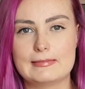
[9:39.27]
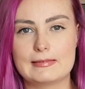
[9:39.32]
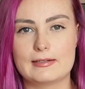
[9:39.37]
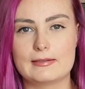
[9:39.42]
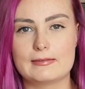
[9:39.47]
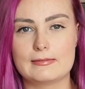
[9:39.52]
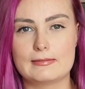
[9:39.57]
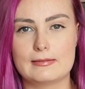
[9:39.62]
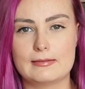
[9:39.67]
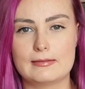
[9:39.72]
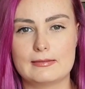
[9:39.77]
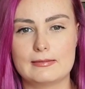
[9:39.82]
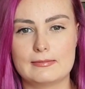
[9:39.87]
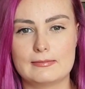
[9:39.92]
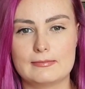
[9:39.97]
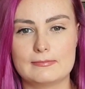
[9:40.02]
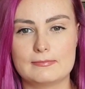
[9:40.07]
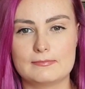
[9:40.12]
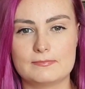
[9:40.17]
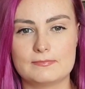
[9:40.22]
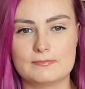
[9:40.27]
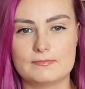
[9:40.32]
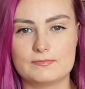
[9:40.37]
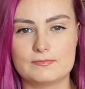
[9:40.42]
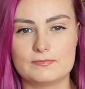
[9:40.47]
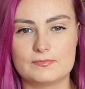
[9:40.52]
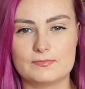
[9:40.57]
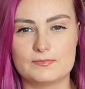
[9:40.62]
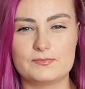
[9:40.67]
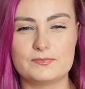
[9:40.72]
She taught me how to
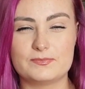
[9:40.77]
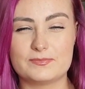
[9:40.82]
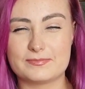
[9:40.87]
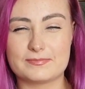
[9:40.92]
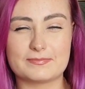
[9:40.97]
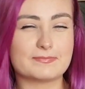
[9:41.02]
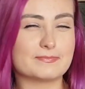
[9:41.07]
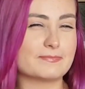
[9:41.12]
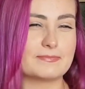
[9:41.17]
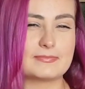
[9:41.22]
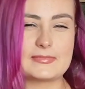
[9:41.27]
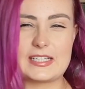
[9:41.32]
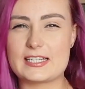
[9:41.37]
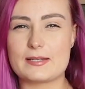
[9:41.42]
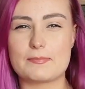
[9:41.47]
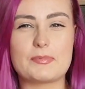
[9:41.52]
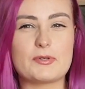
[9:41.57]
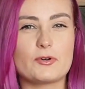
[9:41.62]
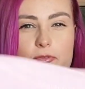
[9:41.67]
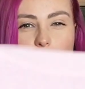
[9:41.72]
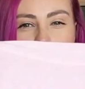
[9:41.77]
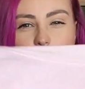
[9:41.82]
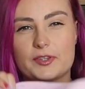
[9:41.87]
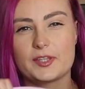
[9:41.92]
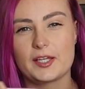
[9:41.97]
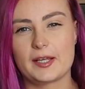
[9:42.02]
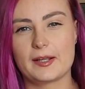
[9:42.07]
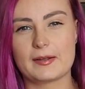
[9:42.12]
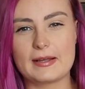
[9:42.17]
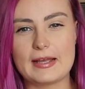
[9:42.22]
fly. It's a beautiful
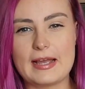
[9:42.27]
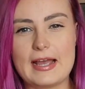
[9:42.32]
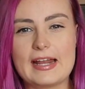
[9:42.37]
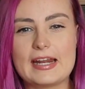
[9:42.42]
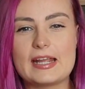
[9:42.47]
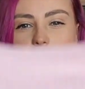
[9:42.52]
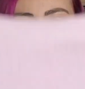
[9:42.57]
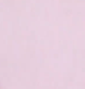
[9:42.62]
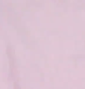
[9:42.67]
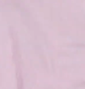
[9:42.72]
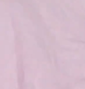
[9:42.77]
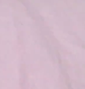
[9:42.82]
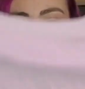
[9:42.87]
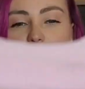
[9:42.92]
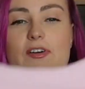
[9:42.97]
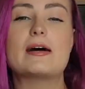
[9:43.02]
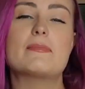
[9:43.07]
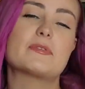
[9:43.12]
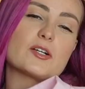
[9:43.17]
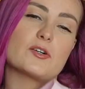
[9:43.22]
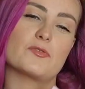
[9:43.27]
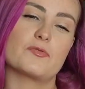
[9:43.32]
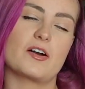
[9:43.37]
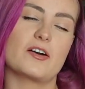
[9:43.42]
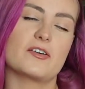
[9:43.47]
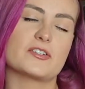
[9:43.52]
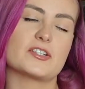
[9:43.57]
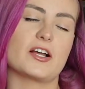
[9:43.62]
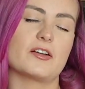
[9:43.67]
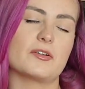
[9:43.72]
thing. Anyways, you've come so
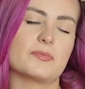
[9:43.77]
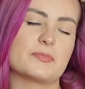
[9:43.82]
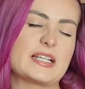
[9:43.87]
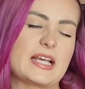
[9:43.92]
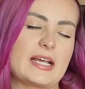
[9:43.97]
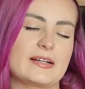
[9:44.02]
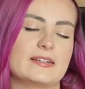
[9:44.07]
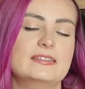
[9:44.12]
far. Is all I'm saying.